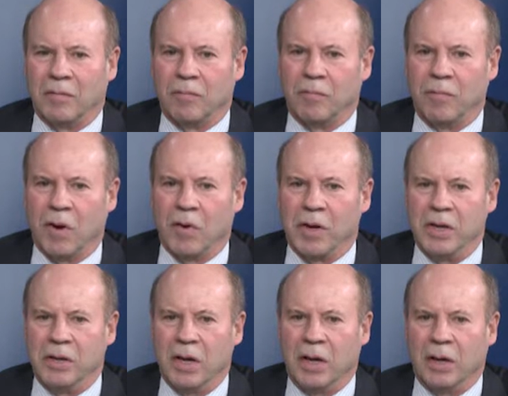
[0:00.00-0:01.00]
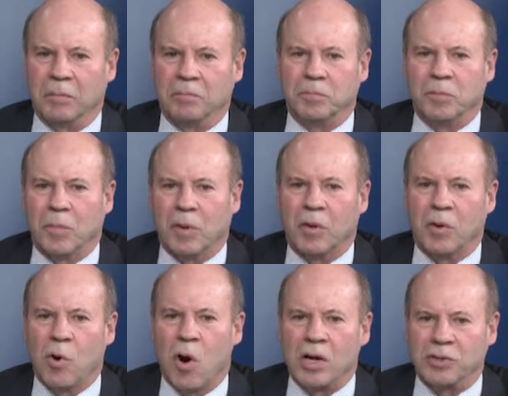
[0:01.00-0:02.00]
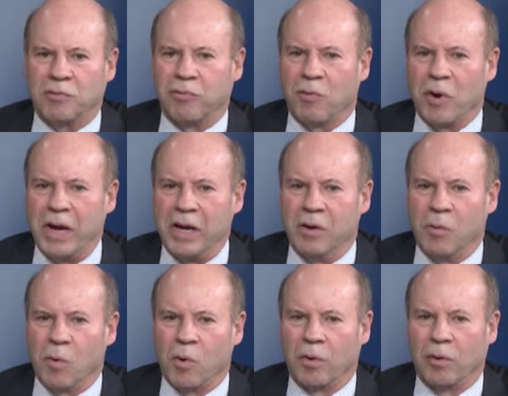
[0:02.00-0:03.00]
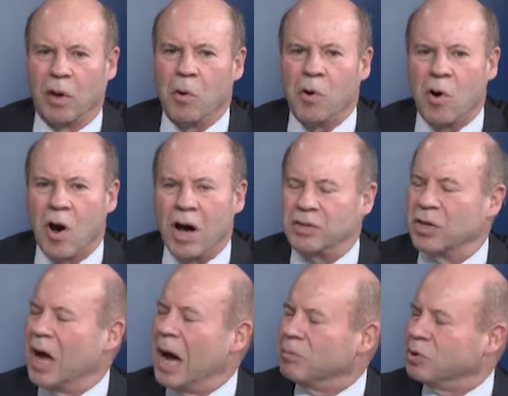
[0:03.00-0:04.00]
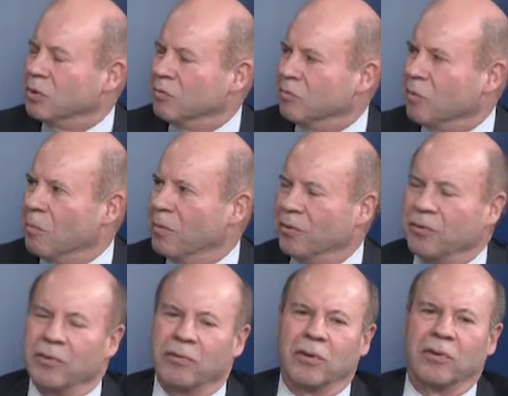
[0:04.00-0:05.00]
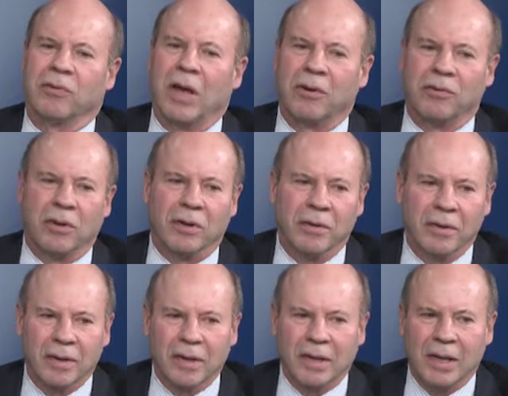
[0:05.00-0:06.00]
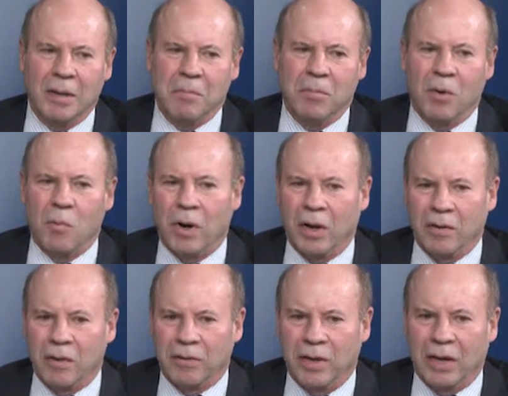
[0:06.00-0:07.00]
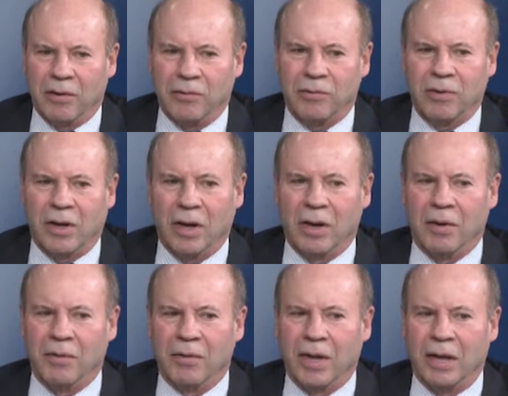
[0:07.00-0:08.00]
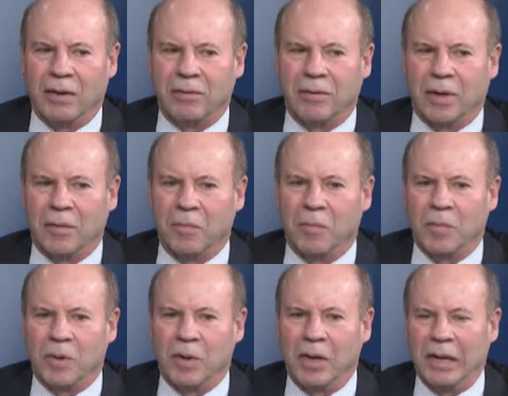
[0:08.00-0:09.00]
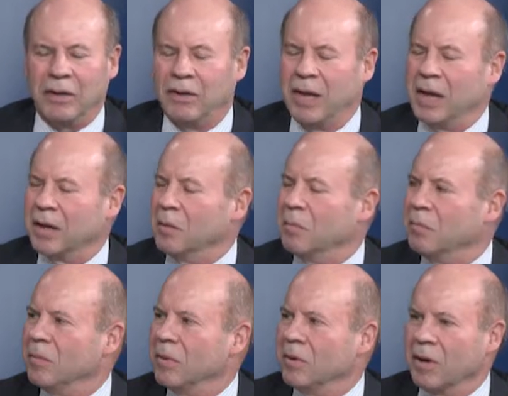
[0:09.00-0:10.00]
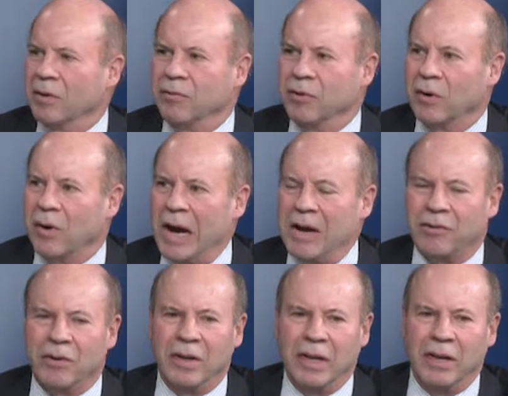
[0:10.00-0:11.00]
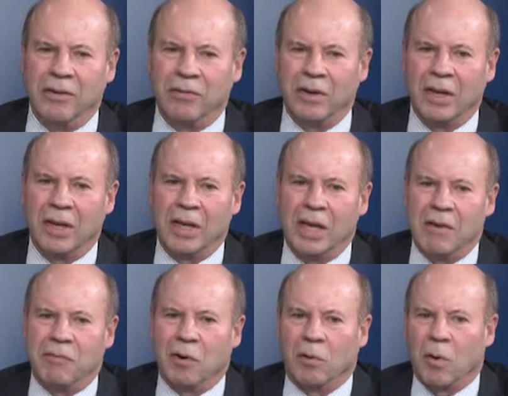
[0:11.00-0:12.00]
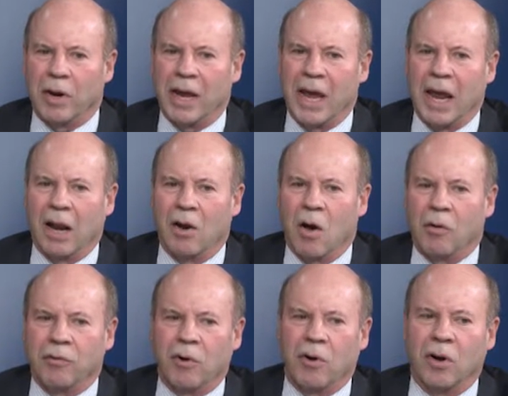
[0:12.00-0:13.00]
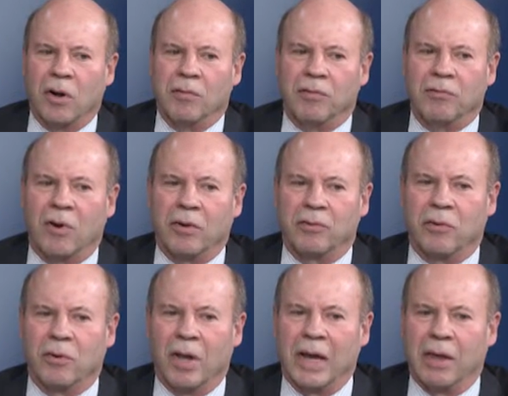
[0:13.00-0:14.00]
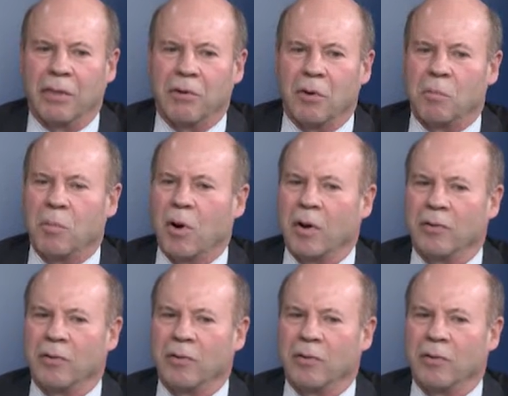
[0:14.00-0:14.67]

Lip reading: very cost-free or low-cost option for business succession. But one of the things that you need to take into consideration is, if you're looking at an alternative structure like a third-party